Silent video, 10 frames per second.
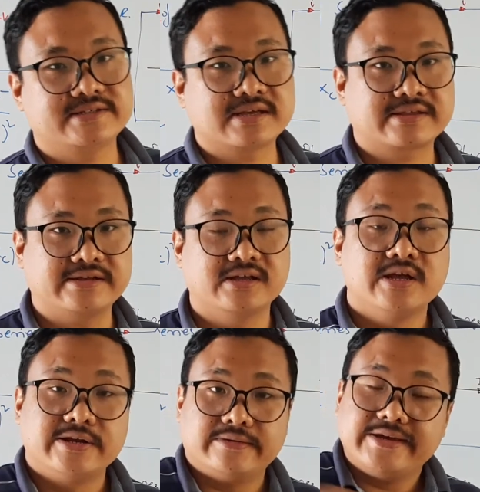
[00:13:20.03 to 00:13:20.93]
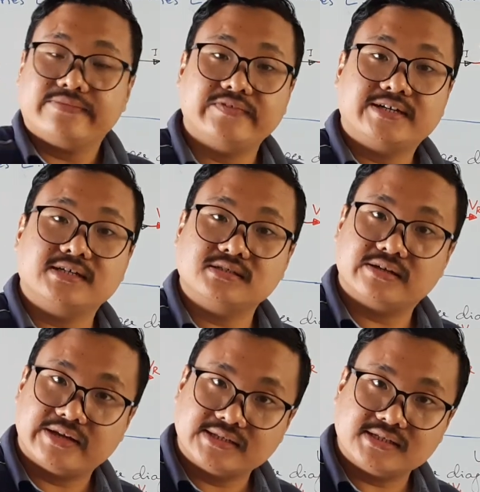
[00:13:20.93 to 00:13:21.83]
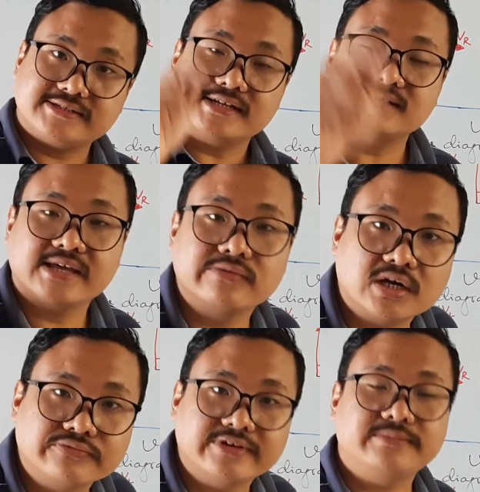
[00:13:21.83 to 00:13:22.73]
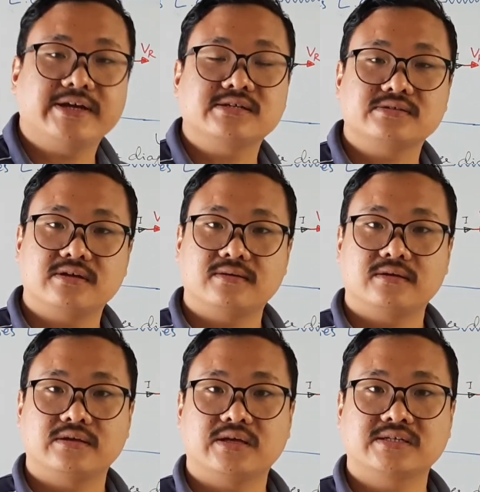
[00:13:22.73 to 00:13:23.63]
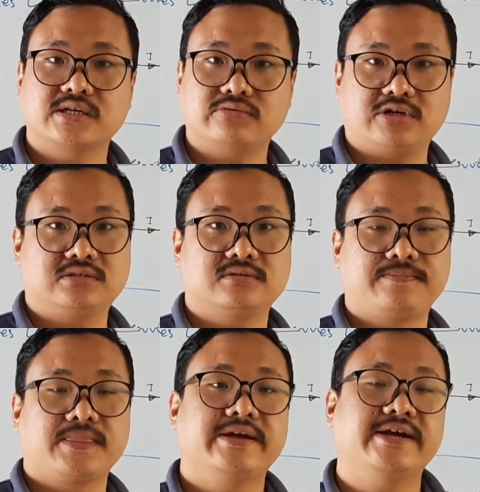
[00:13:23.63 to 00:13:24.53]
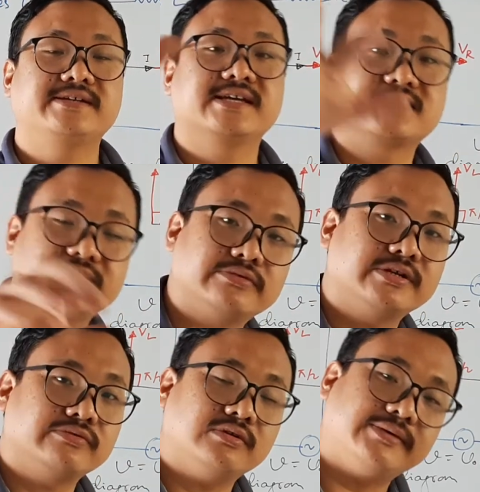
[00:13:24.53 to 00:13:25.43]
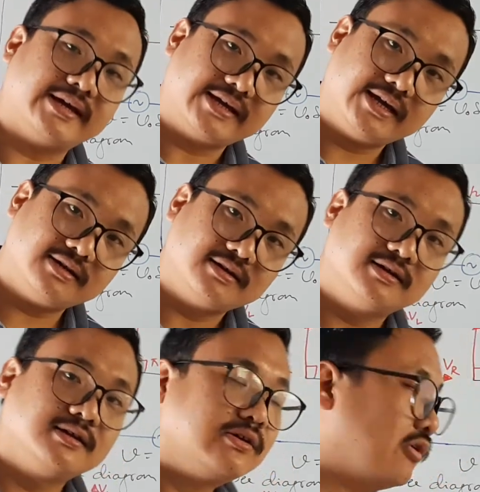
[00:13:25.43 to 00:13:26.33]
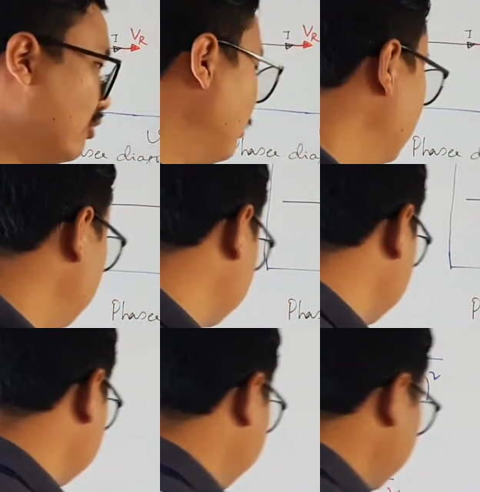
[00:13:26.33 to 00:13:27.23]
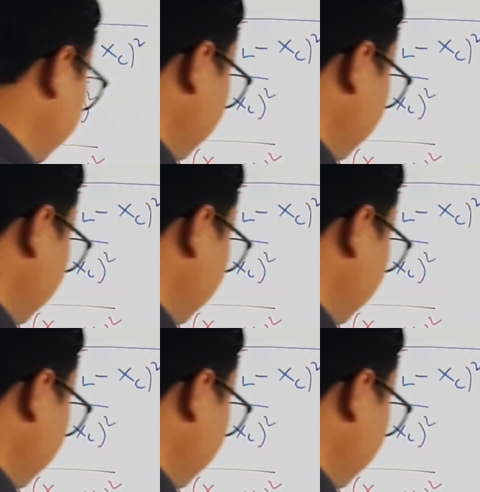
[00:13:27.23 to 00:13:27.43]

circuit. Now if it is the resistance, then what will be its SI unit? Its SI unit will be again ohm. Okay, the SI